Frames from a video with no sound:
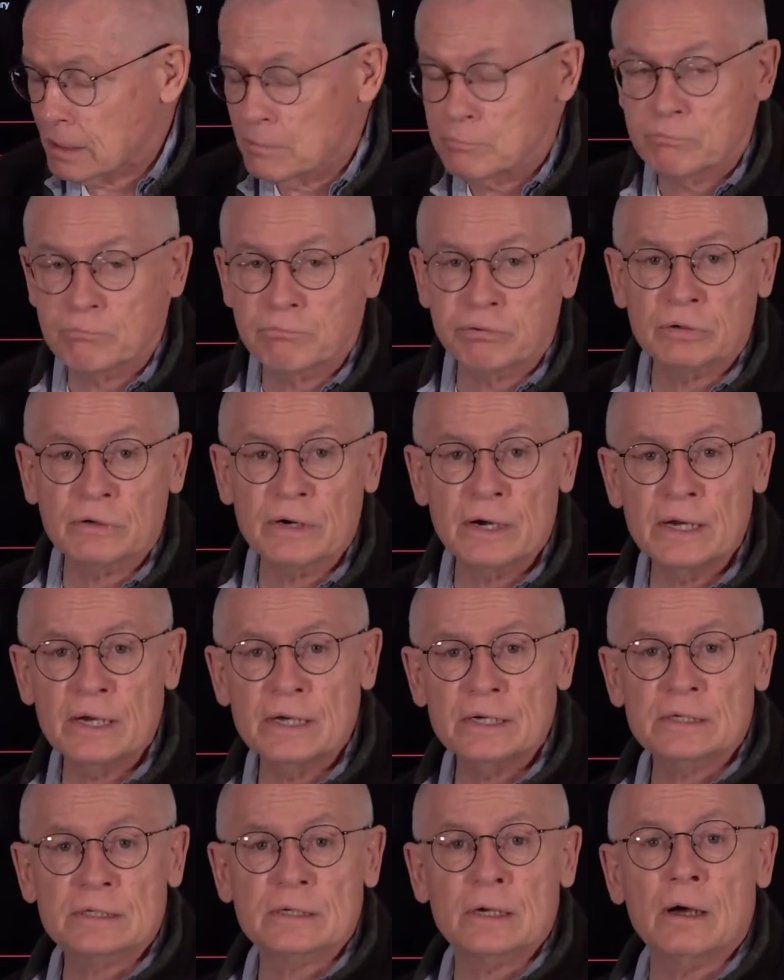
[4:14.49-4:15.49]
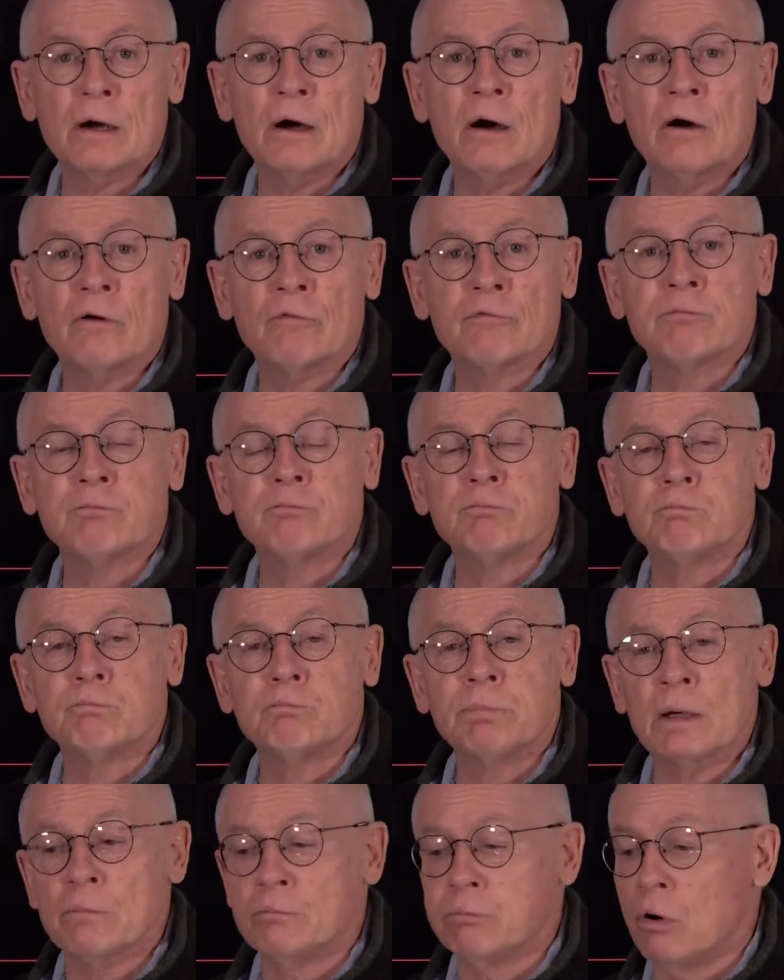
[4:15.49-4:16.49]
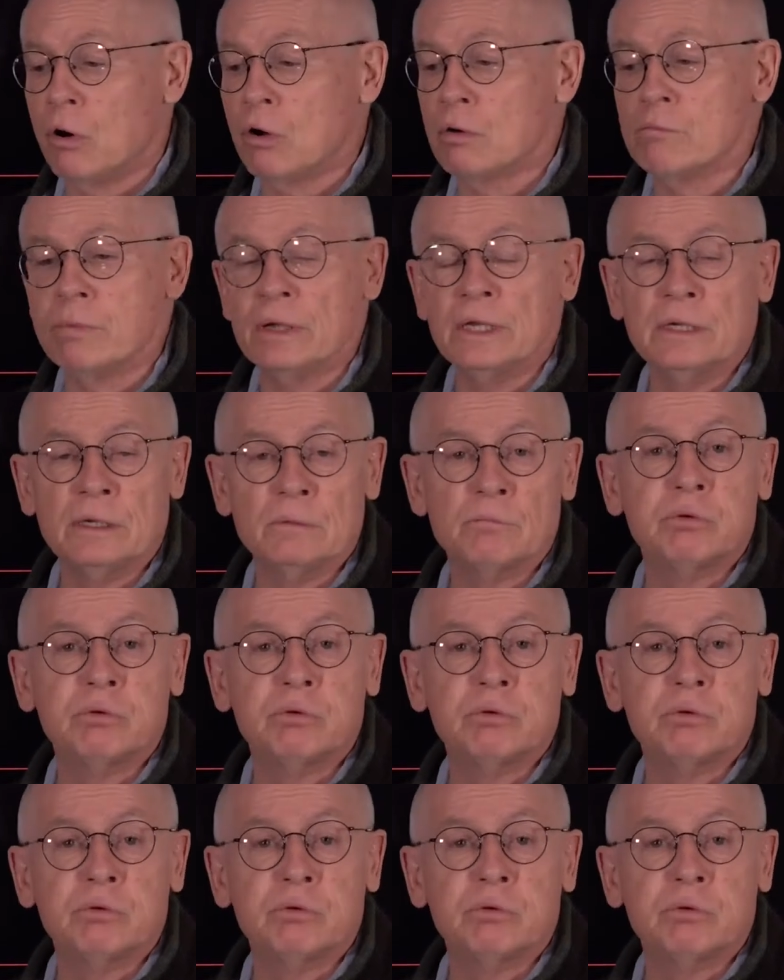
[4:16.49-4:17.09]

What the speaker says: a print by Paul Binney.